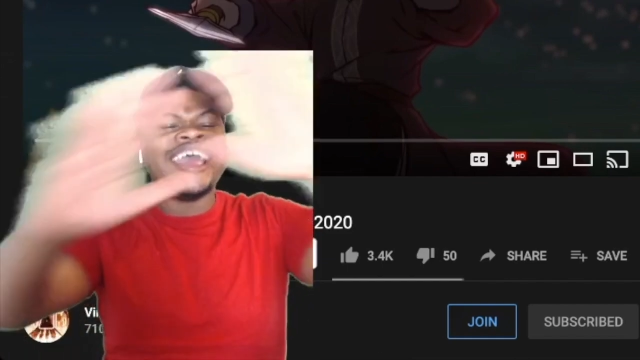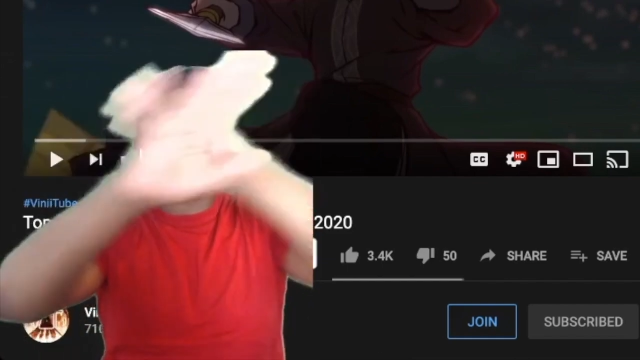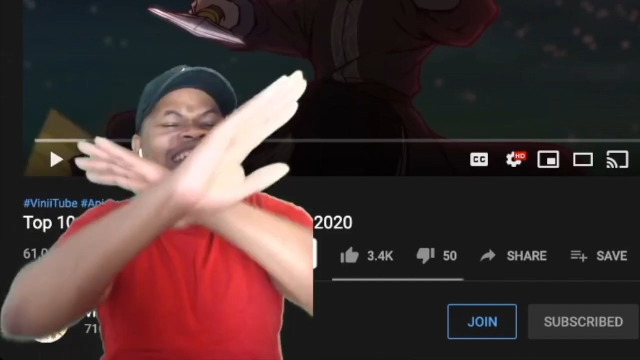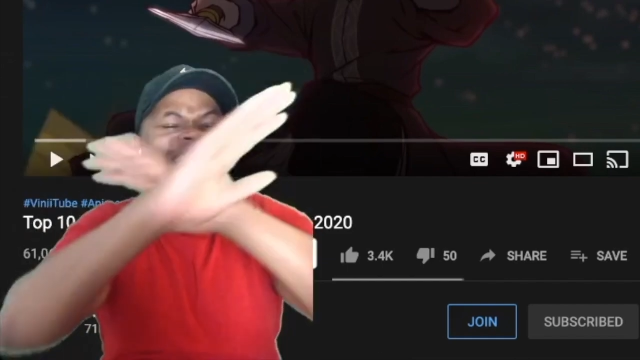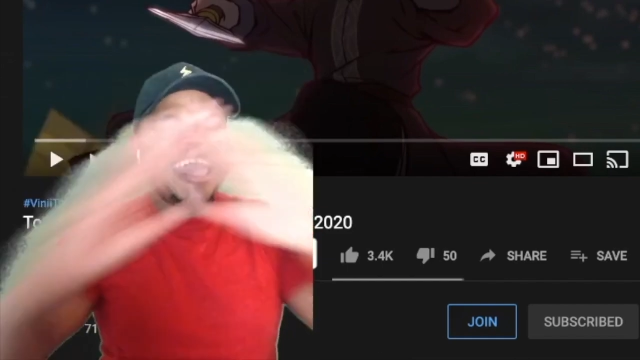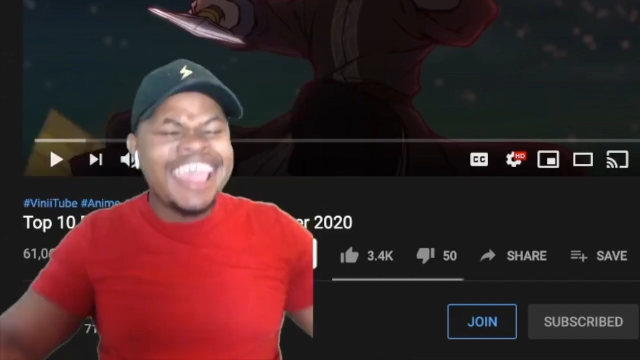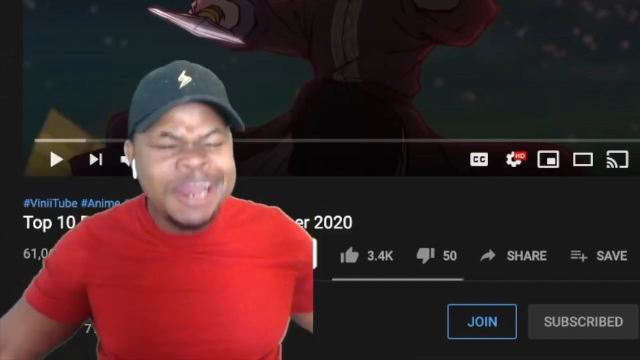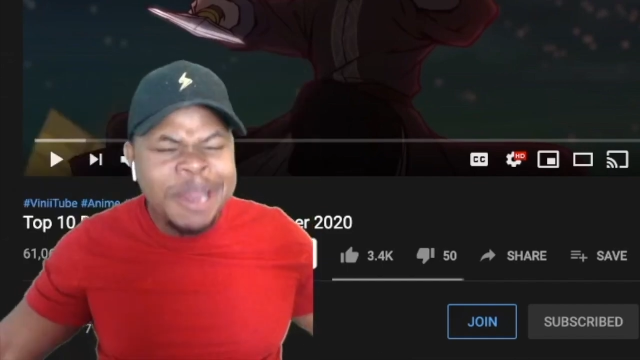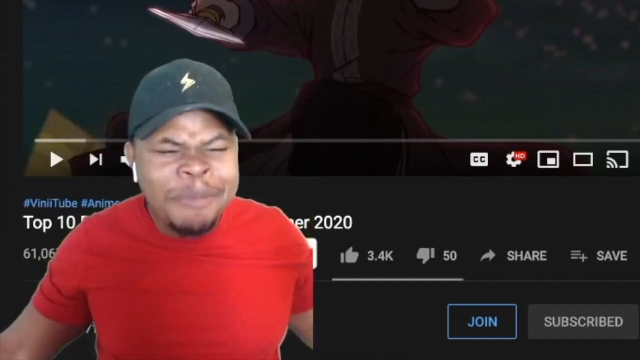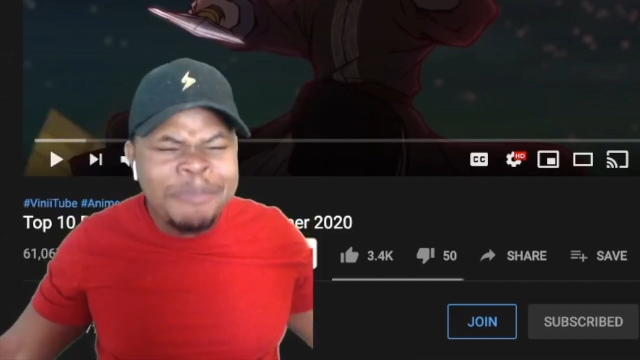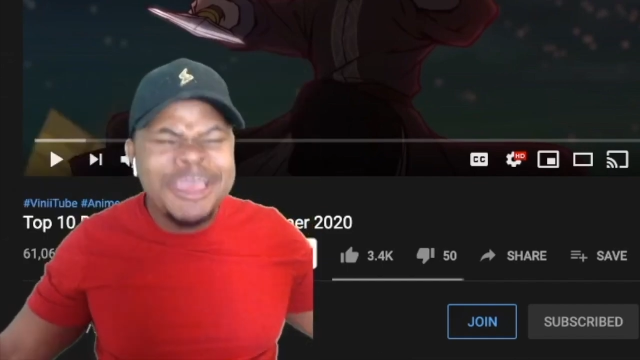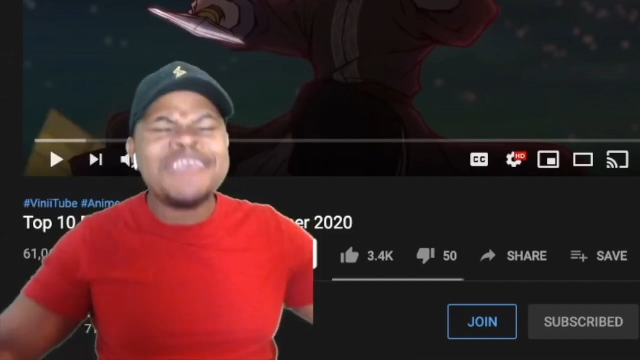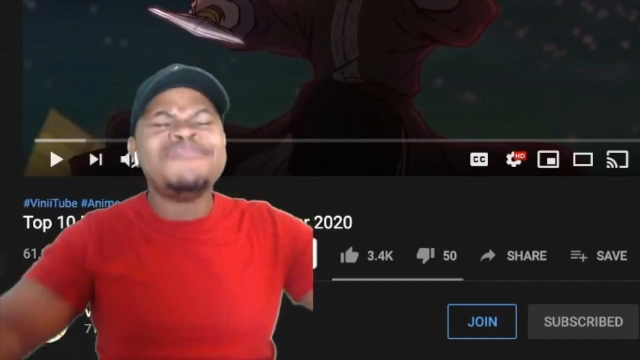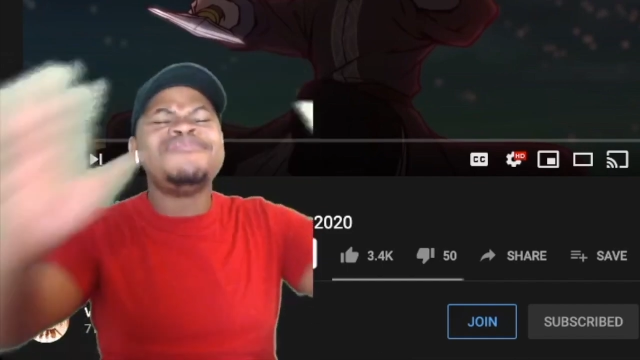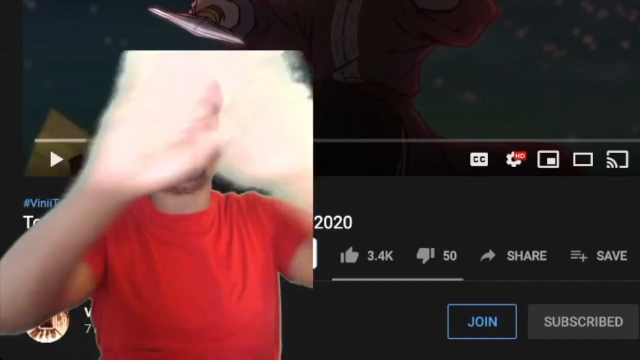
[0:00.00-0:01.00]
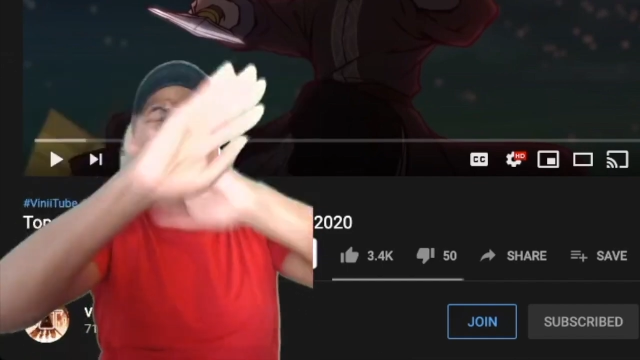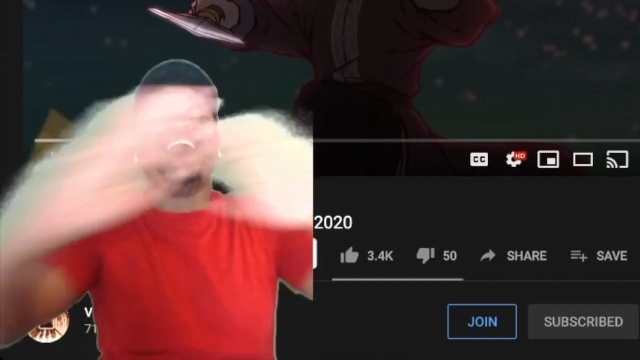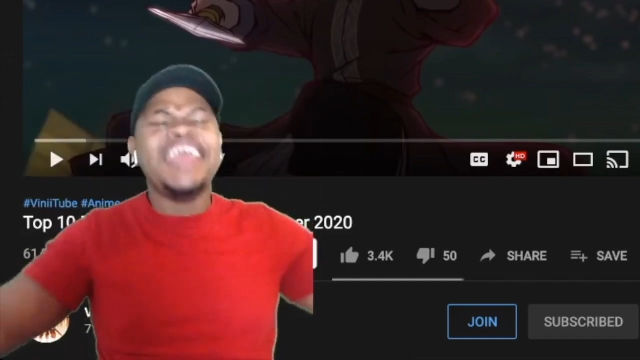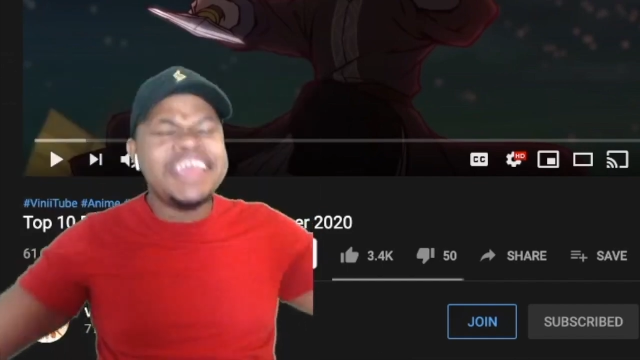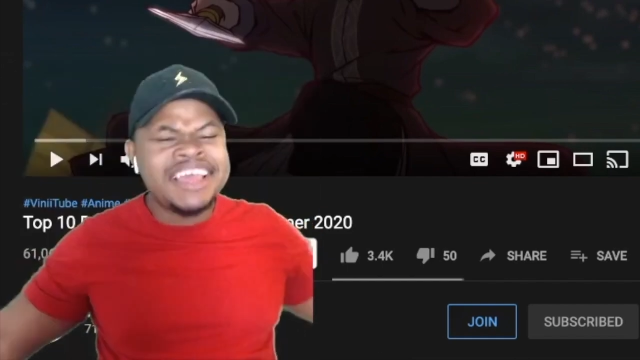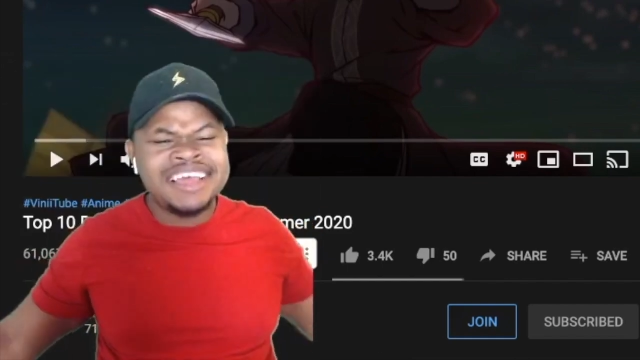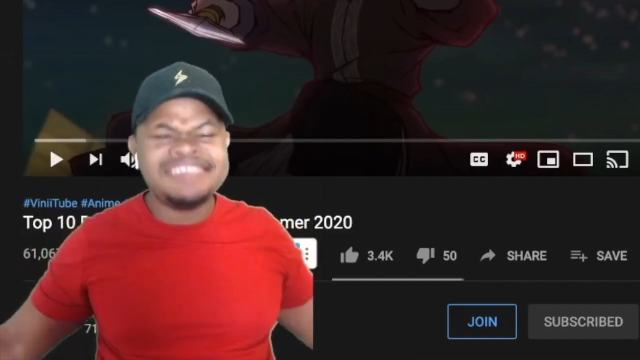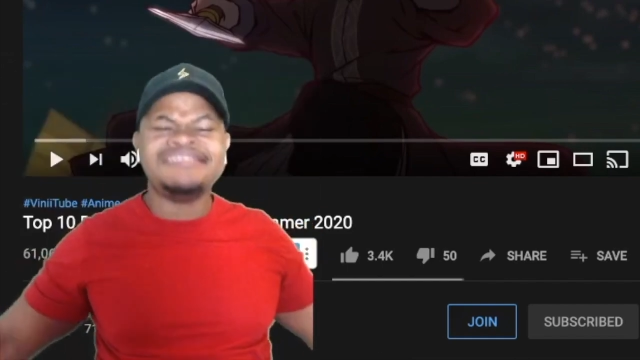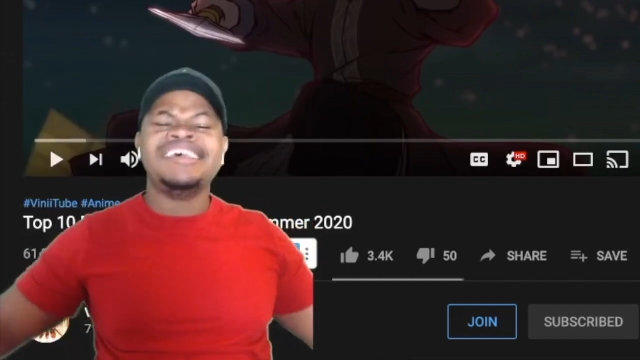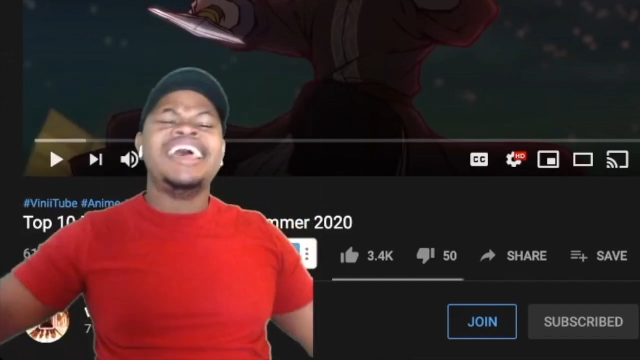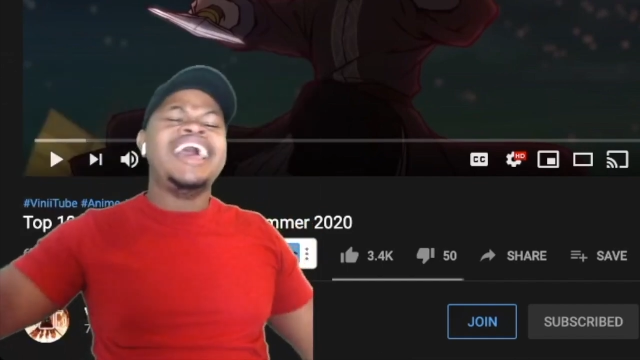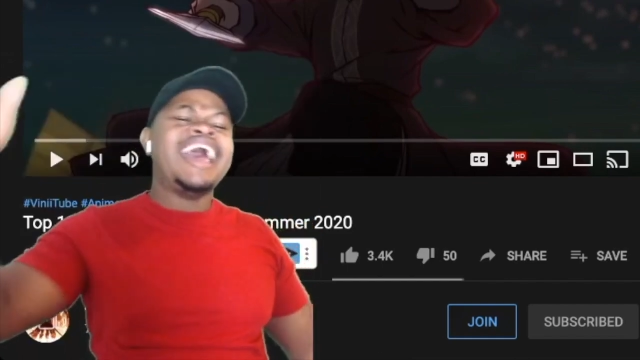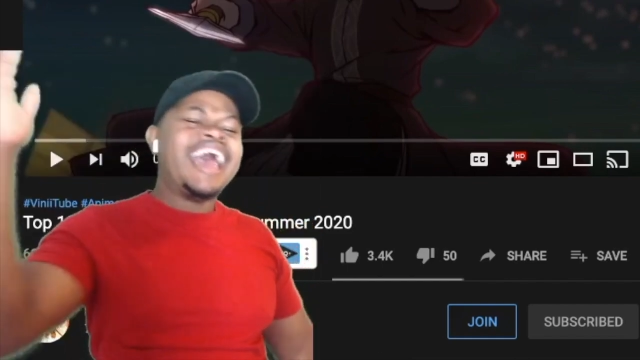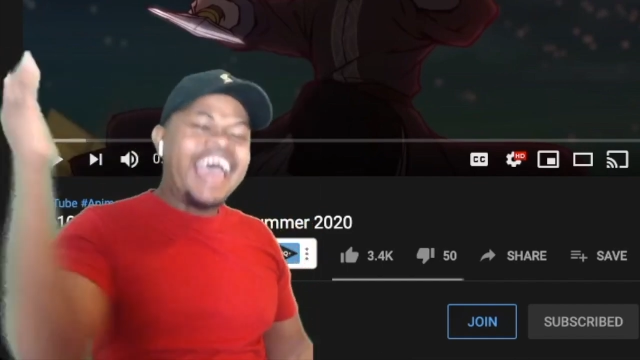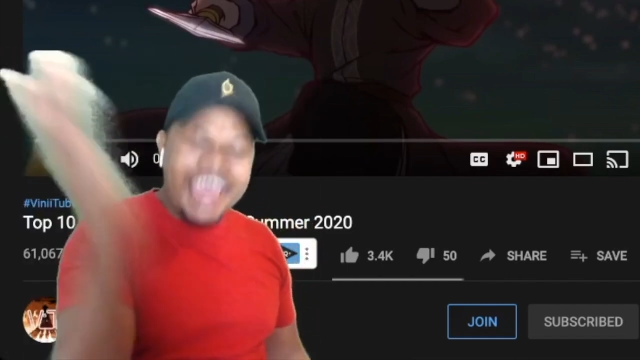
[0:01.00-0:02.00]
anime fans
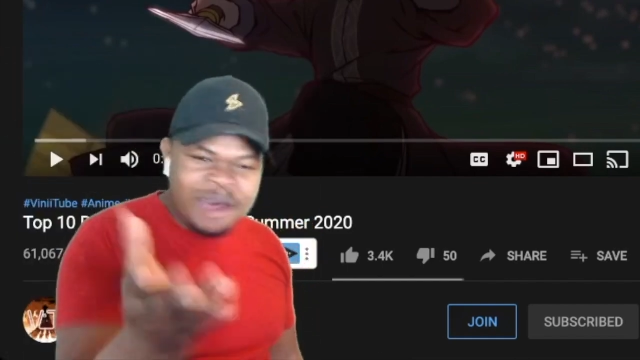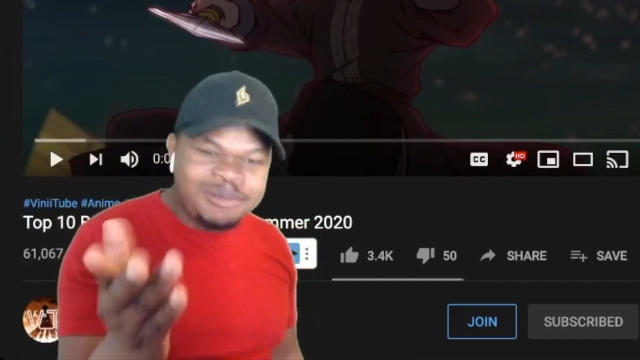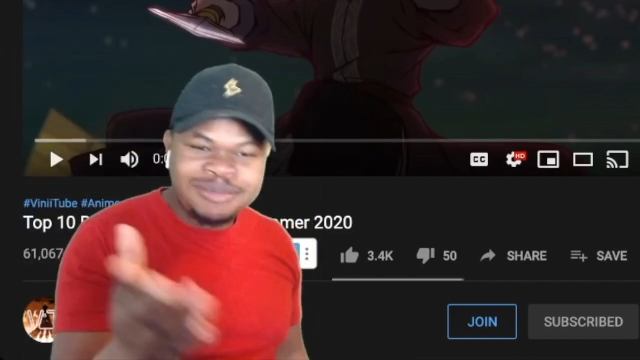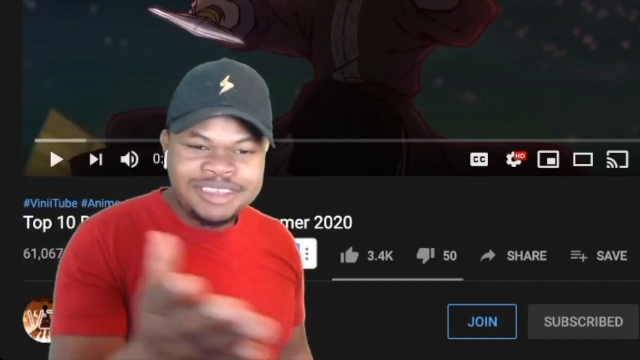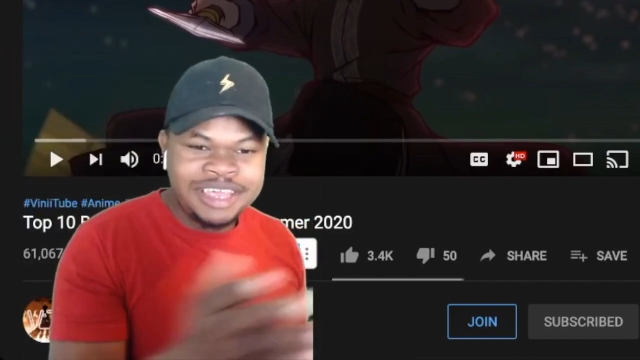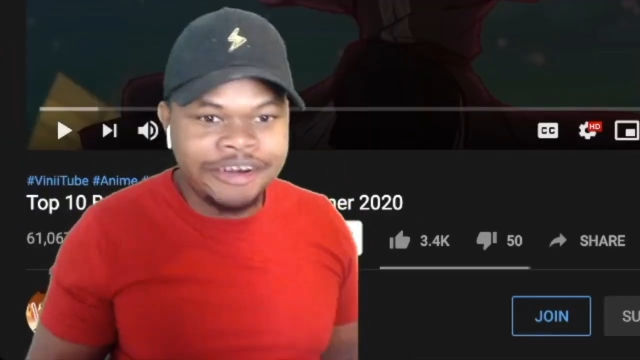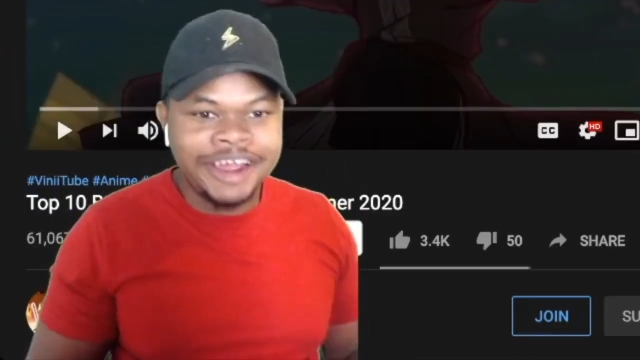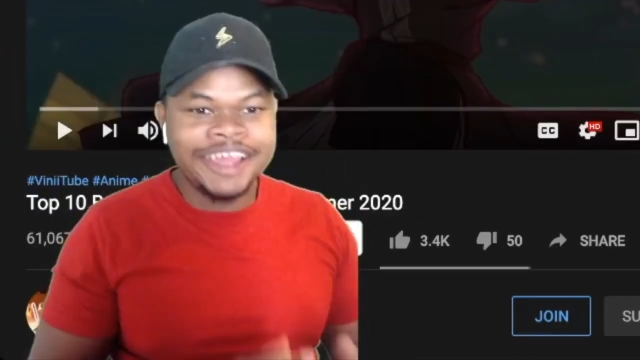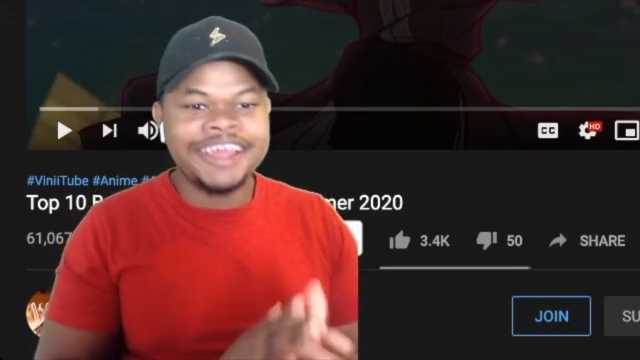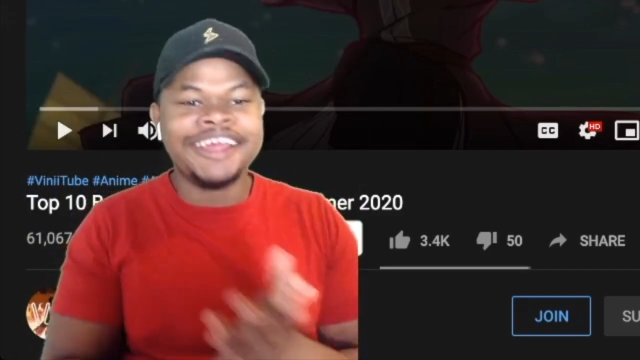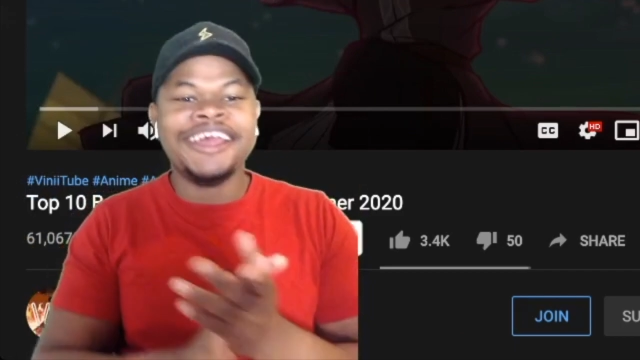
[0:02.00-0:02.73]
out there.